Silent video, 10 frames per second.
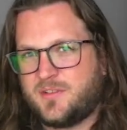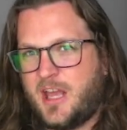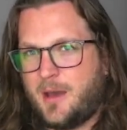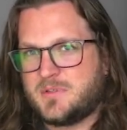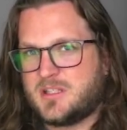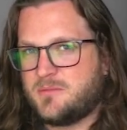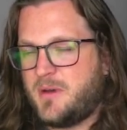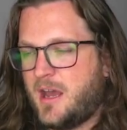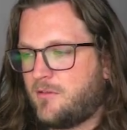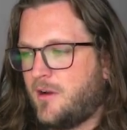happens in the
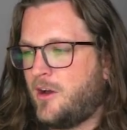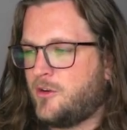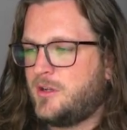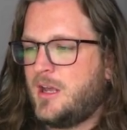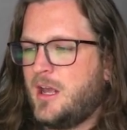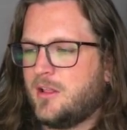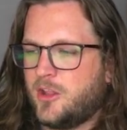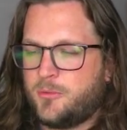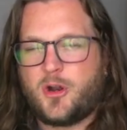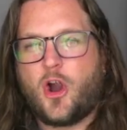background, a
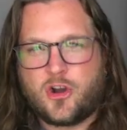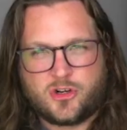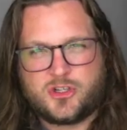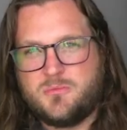little bit harder to